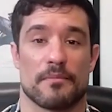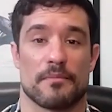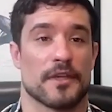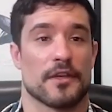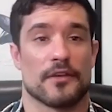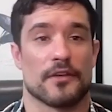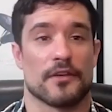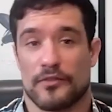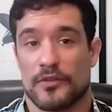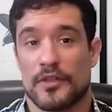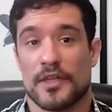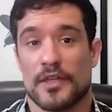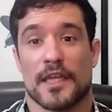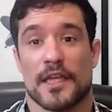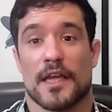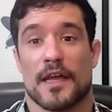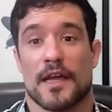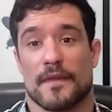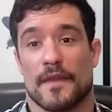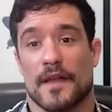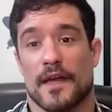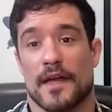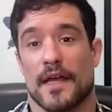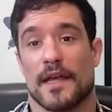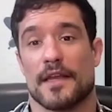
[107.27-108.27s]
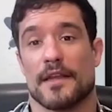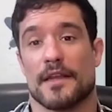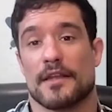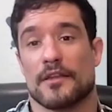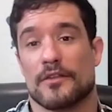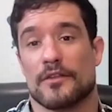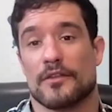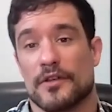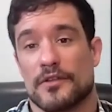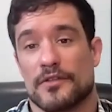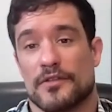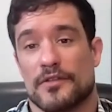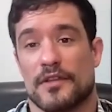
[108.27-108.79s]
Because looking online, it
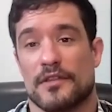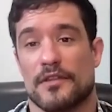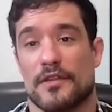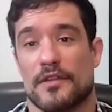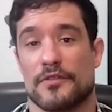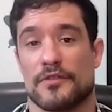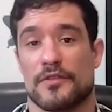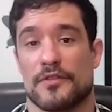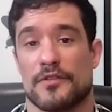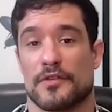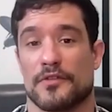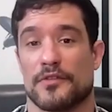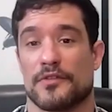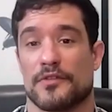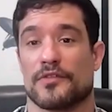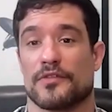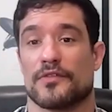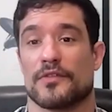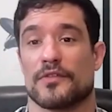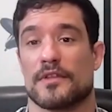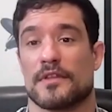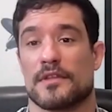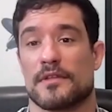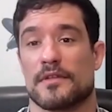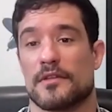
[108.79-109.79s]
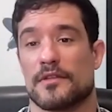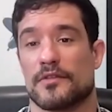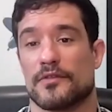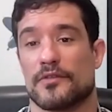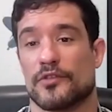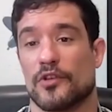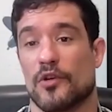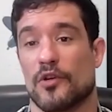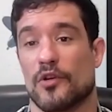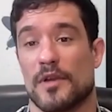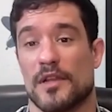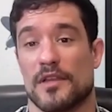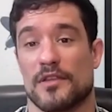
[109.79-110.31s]
looks like there's
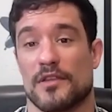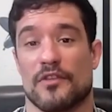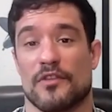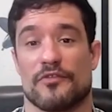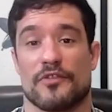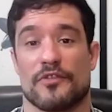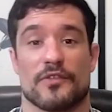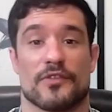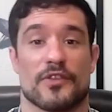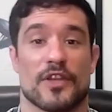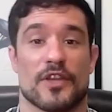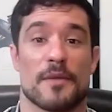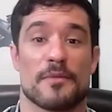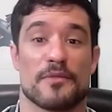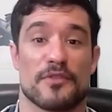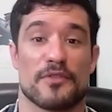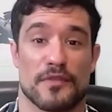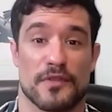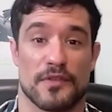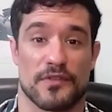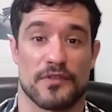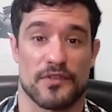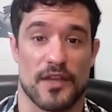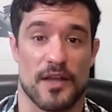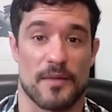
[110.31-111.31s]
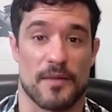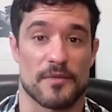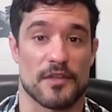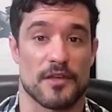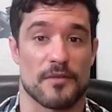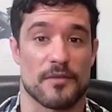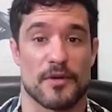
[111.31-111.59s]
so many different types of insomnia.